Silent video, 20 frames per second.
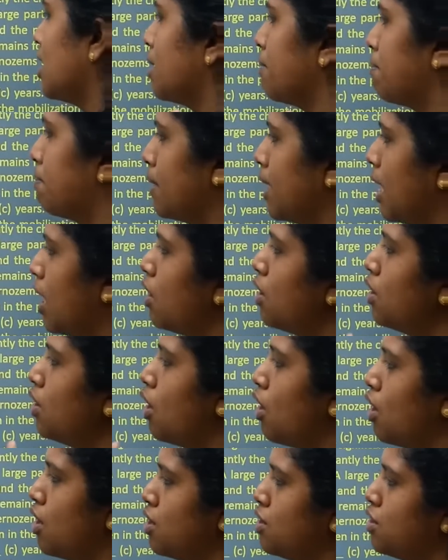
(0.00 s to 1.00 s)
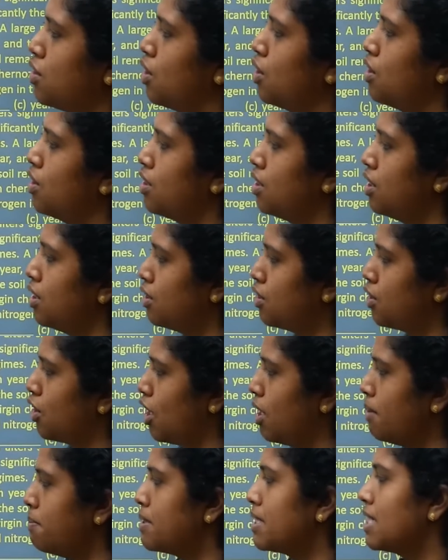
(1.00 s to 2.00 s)
the plowed horizon
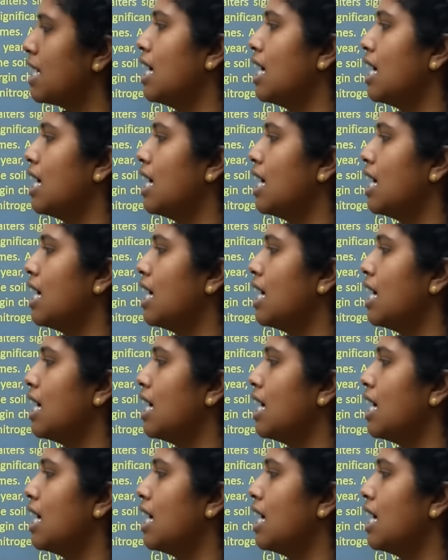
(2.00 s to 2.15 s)
drops,